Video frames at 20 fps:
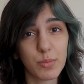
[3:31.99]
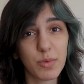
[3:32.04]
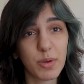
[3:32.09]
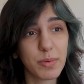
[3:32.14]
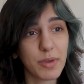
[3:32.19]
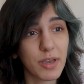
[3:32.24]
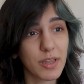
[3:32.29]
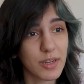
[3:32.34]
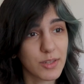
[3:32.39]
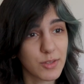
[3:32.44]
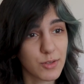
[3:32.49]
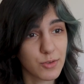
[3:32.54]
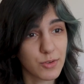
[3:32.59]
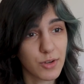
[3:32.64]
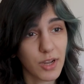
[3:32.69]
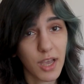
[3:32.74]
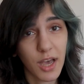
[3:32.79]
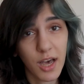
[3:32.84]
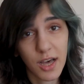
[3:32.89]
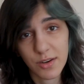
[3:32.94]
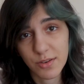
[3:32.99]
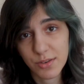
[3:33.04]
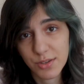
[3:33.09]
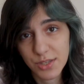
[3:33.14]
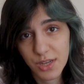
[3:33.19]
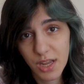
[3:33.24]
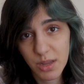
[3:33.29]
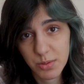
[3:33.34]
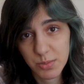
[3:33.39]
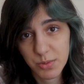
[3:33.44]
Maybe I need to try a hundred
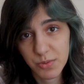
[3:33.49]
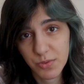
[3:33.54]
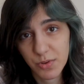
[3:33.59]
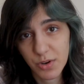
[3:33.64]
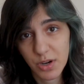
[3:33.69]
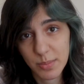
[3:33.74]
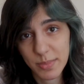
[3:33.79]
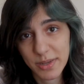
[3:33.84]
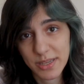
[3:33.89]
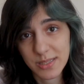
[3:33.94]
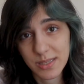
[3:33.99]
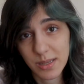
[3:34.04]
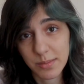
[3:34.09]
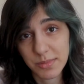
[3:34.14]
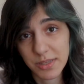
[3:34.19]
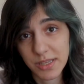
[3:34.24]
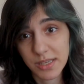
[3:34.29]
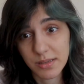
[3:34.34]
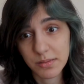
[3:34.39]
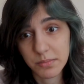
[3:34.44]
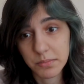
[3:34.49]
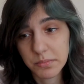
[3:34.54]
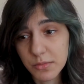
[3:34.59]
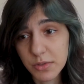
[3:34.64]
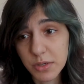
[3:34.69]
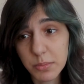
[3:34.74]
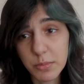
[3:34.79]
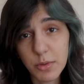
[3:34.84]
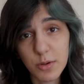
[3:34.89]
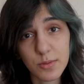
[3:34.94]
times before I make something
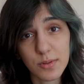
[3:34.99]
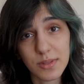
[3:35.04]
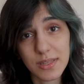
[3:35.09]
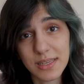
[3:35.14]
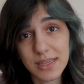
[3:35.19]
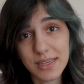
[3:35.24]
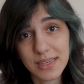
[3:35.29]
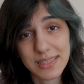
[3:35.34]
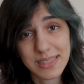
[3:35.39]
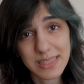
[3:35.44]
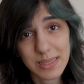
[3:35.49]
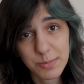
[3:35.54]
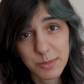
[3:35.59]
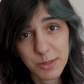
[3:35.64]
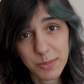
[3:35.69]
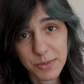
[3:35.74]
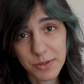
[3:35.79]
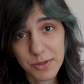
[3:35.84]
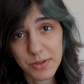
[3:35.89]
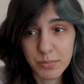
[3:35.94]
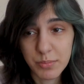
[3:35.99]
remotely acceptable.